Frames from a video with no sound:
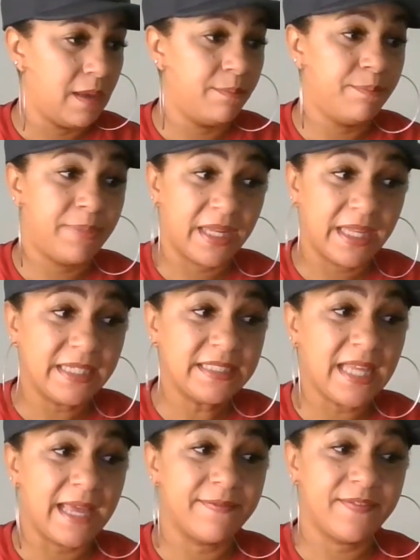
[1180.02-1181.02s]

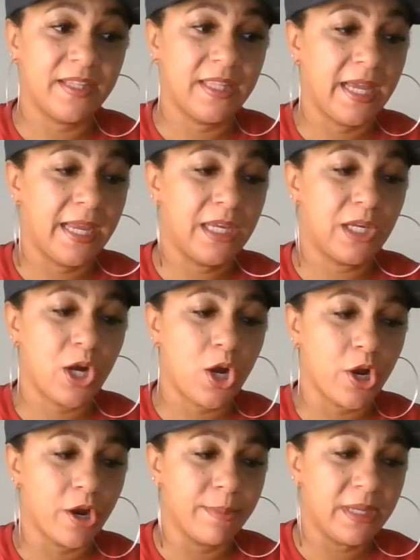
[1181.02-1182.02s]
but I feel like
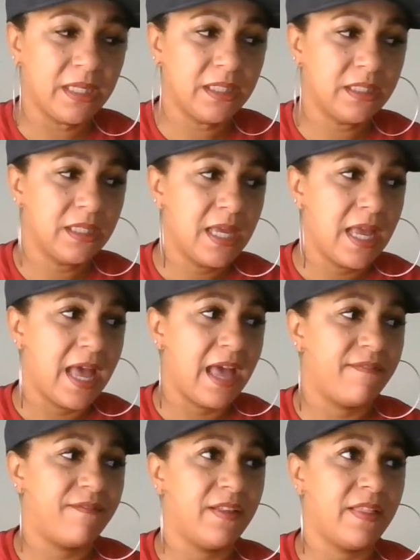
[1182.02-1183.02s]
karma,
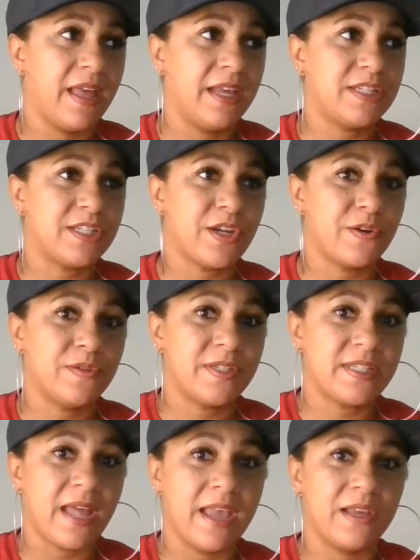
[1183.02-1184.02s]
I feel like certain
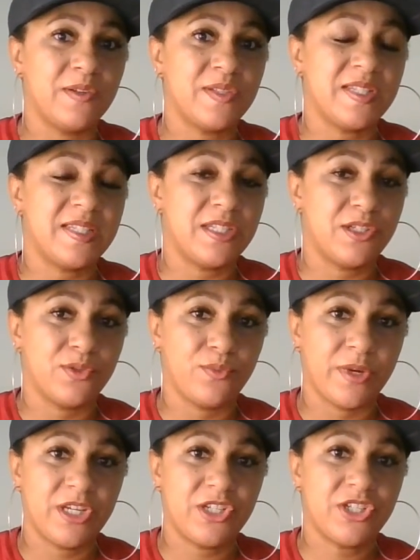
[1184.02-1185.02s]
cycles and
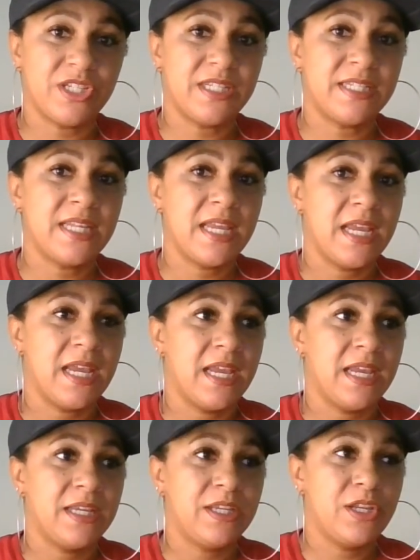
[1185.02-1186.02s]
situations,
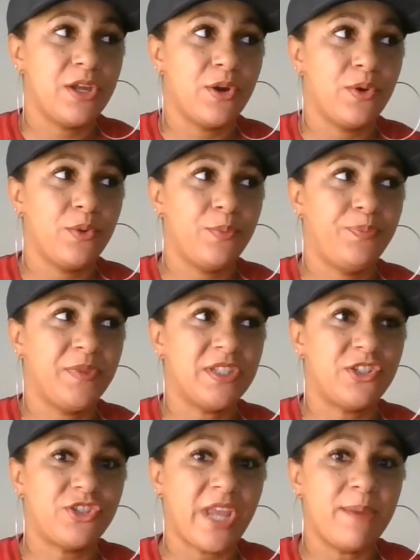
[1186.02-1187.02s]
you know,
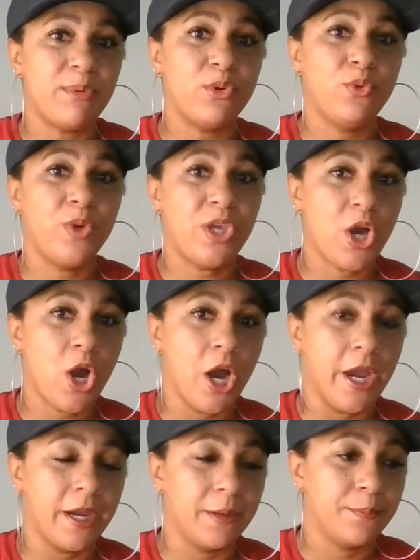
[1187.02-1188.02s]
shape who we
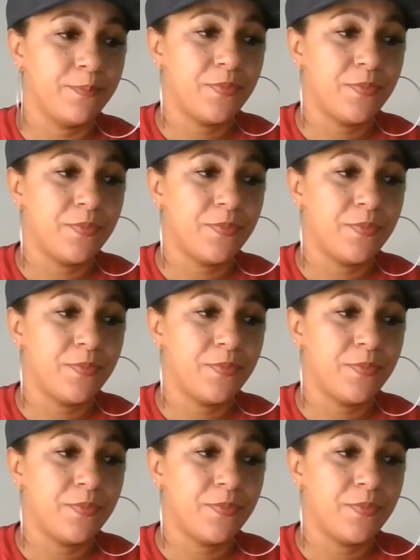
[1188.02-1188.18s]
are.